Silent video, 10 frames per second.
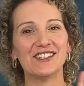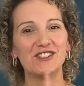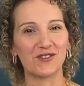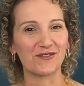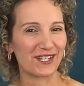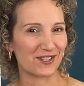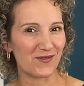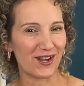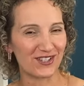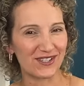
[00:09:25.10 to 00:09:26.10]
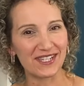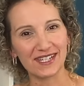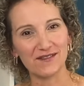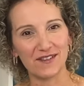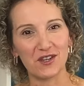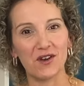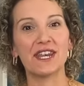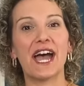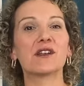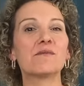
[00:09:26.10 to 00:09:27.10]
Don't forget to watch this next video on
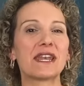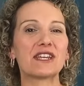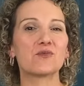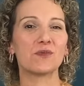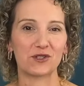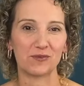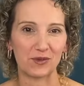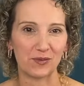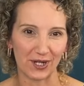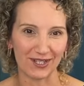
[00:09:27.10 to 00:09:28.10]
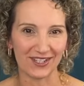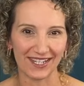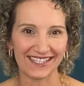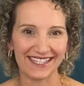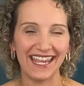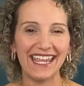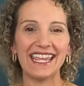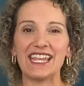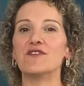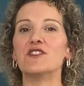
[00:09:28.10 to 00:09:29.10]
how to manage multiple projects.
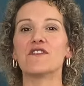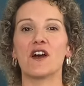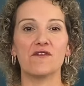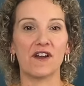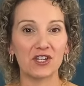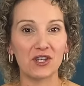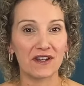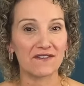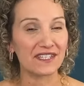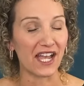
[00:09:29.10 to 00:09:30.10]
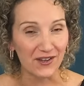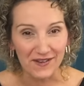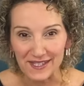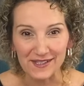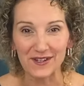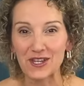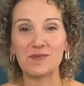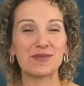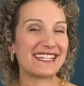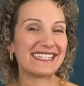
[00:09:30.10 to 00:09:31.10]
If you found value out of this video,
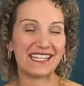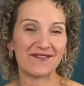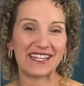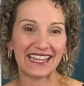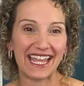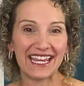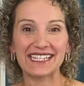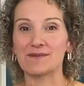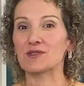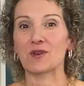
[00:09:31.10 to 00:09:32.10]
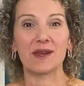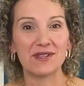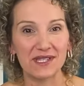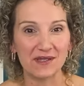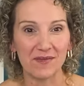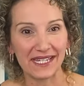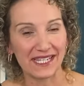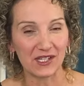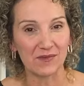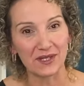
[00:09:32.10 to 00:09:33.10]
please give it a like, subscribe to this amazing
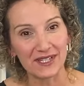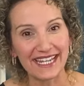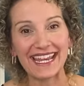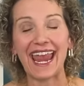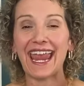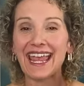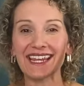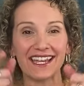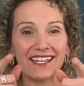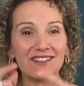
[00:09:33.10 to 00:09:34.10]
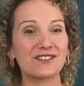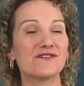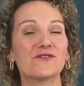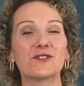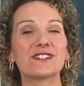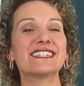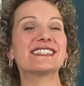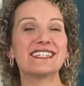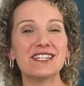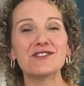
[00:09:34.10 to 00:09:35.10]
community, and I look forward to
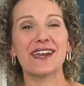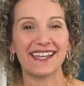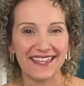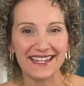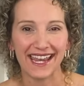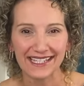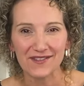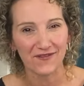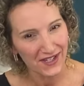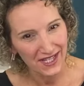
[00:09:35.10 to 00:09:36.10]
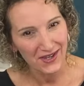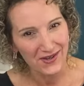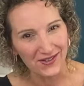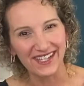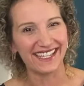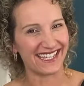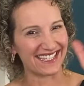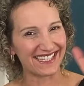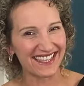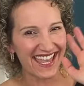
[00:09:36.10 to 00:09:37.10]
seeing you at the next video.
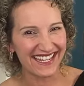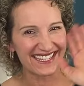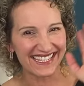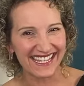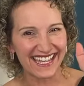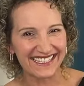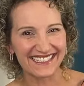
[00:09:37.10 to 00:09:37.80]
Until then, see ya.